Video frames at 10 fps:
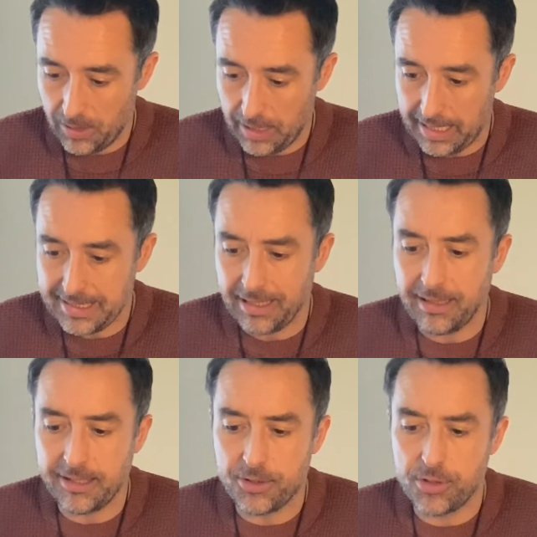
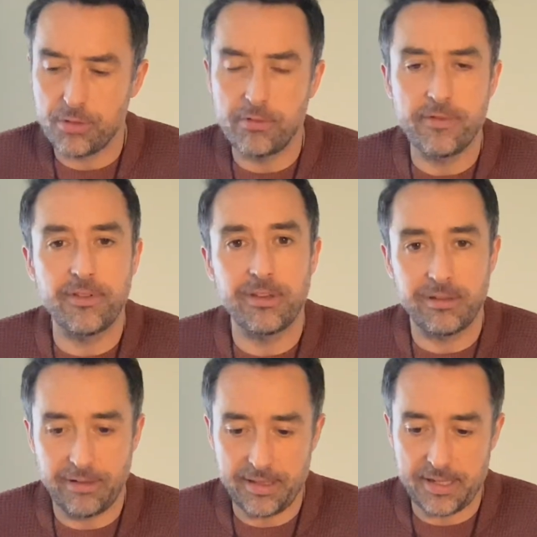exactly truthful
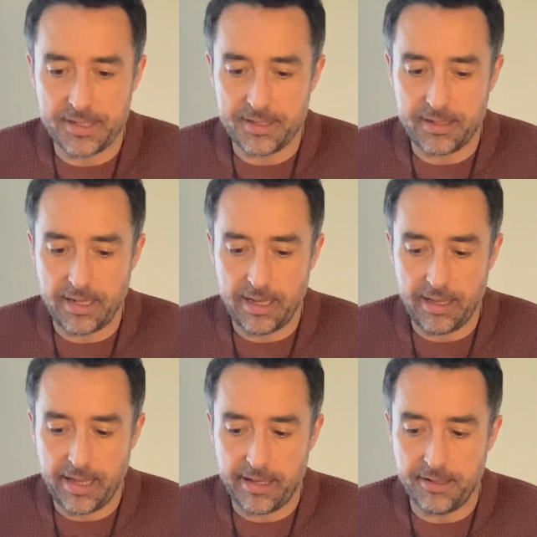in this
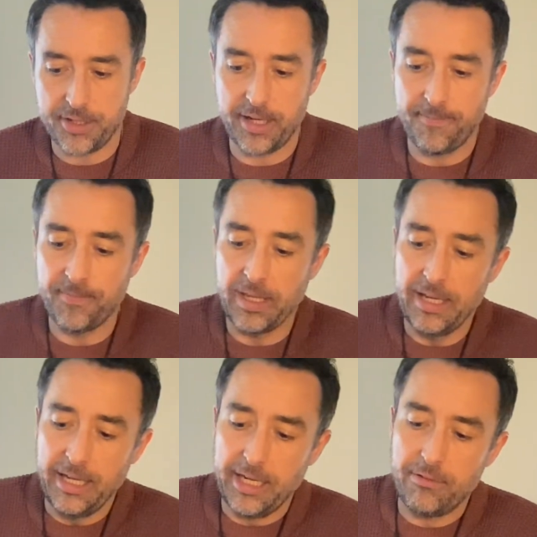energy.
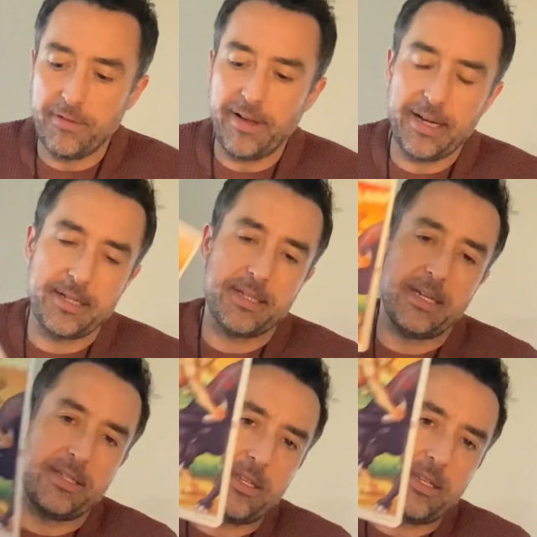Your advice is